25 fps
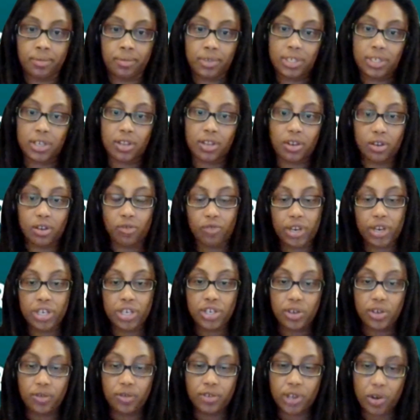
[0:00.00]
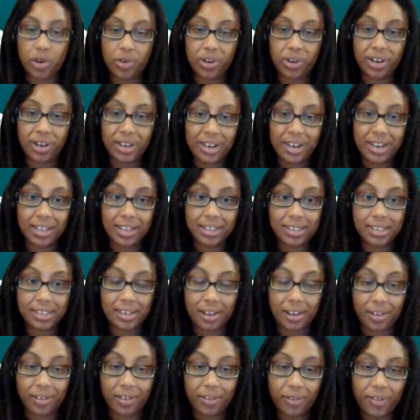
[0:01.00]
so the Rejuve token
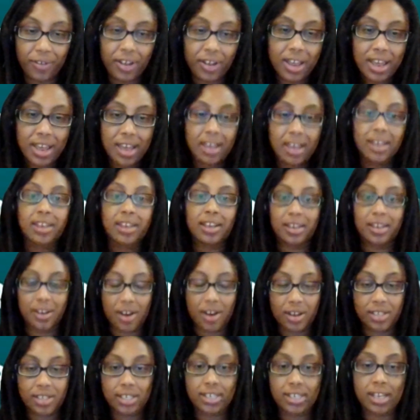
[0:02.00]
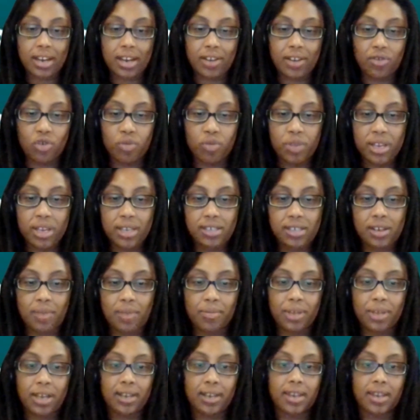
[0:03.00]
itself, you know, as I said, it will be
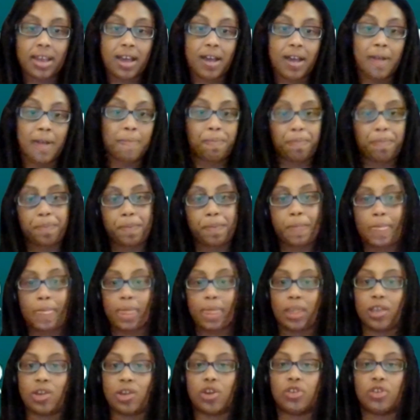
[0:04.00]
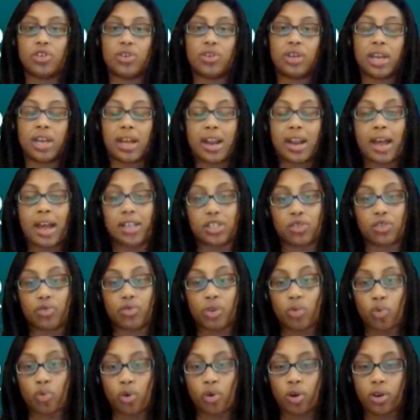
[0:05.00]
something that, you know, you get as a
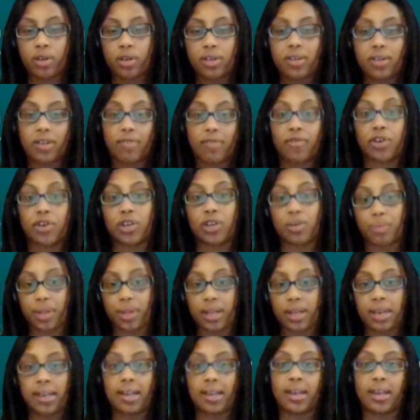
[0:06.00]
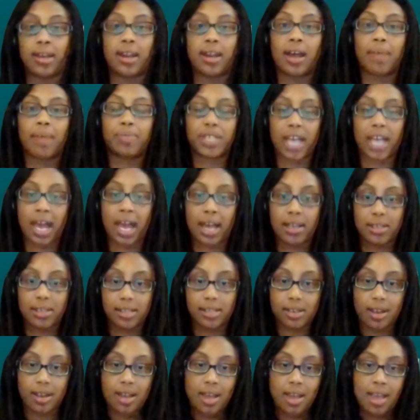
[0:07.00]
reward for completing in-app
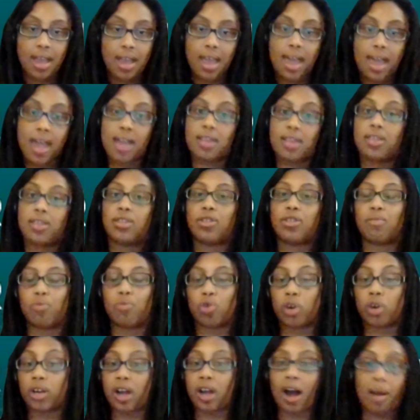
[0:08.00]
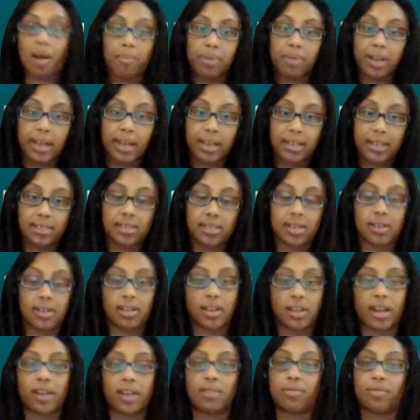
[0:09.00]
tasks. And the more complex and
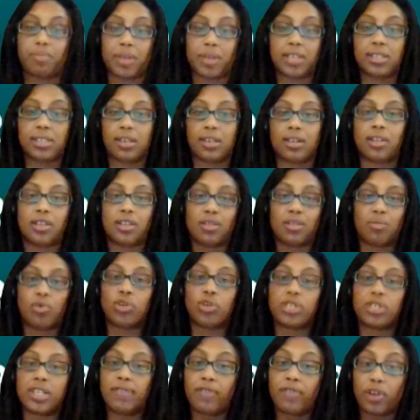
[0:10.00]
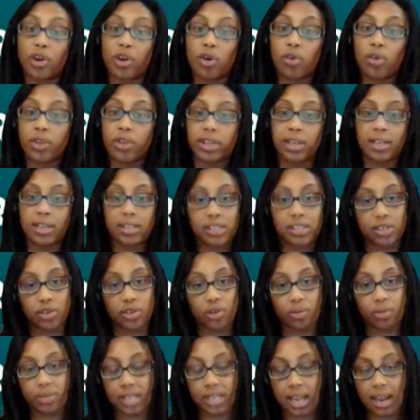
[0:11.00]
like basically the more difficult it is
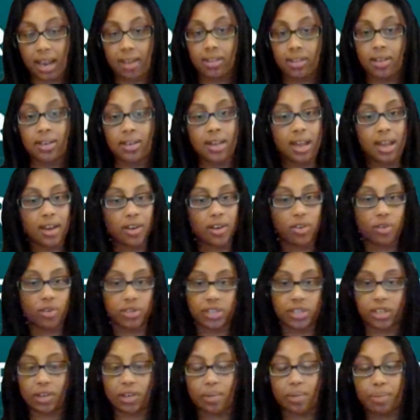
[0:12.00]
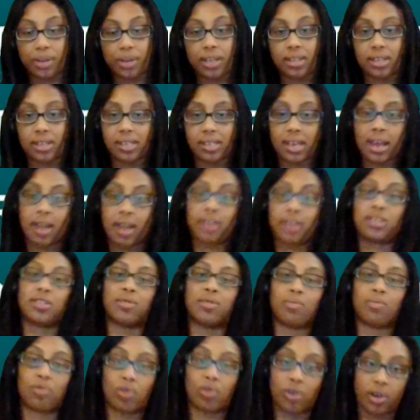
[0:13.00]
to obtain the data or to complete the task,
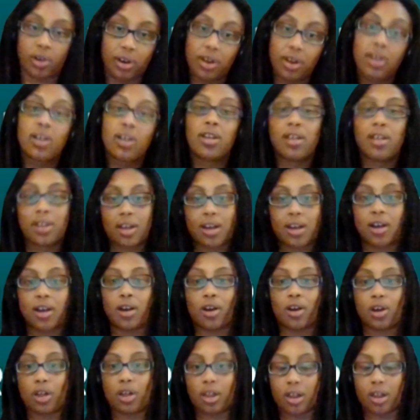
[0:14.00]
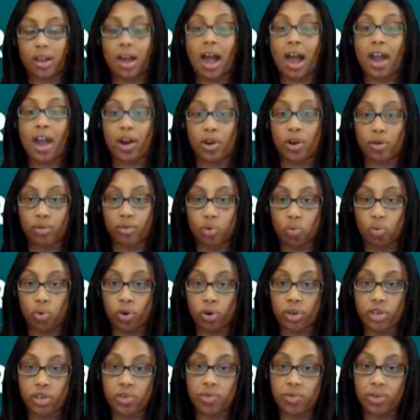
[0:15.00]
the more uh, higher
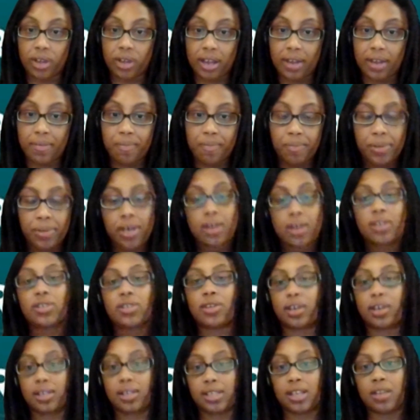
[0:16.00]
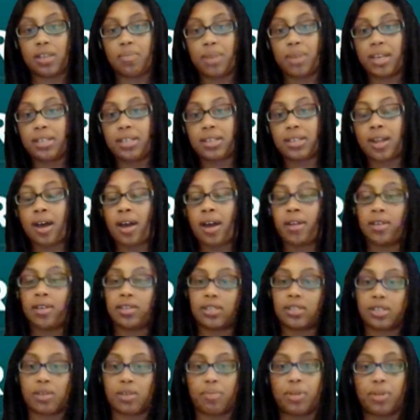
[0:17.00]
reward you will get. So, like I said, the baseline
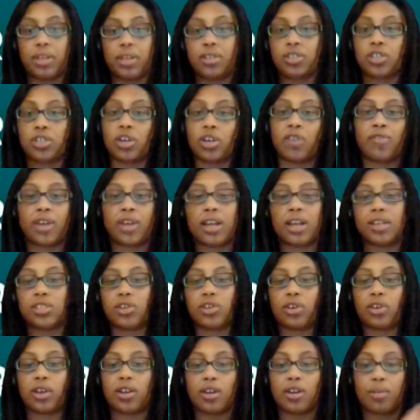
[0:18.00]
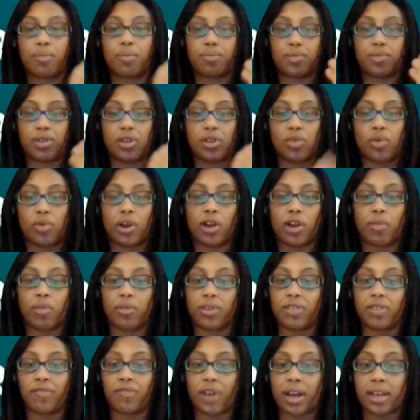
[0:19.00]
is completing surveys, hooking up your
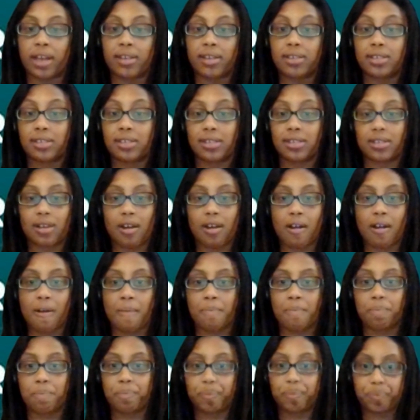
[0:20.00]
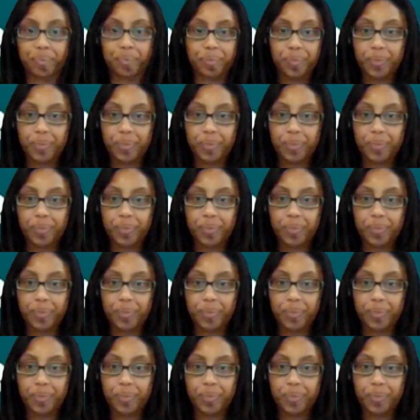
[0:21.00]
wearable device. Um,